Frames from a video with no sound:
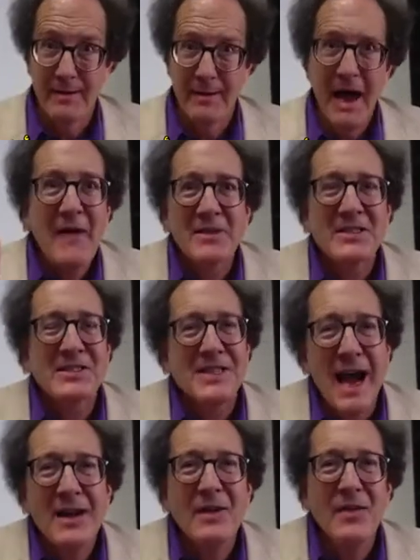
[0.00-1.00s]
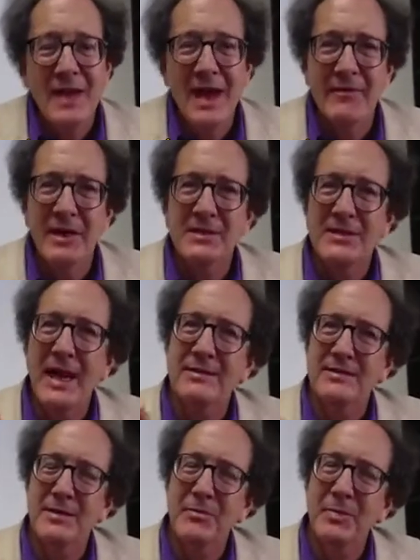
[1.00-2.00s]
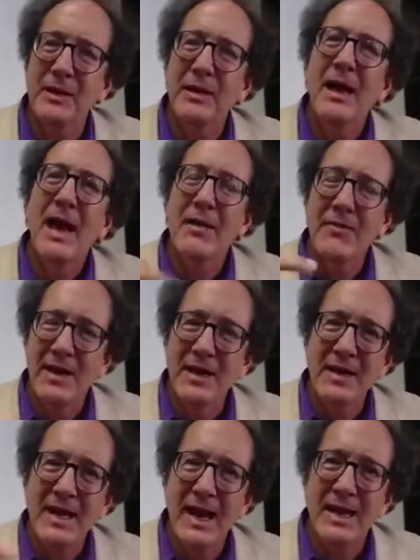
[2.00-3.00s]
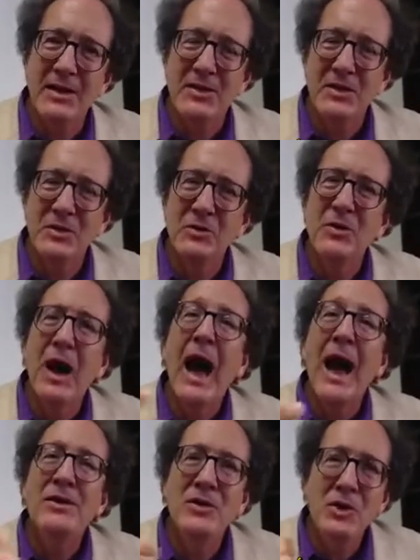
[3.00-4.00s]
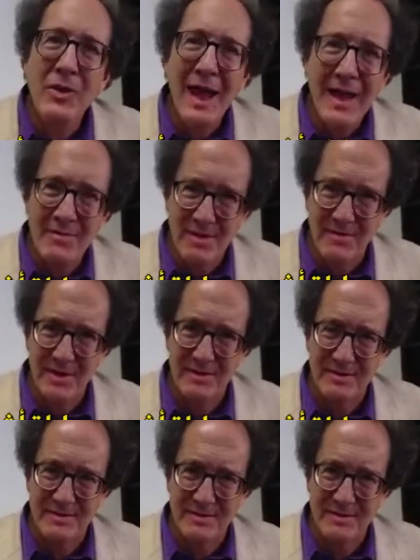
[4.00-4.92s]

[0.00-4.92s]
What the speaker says: I haven't cited the evidence. I simply have indicated to you I do have evidence.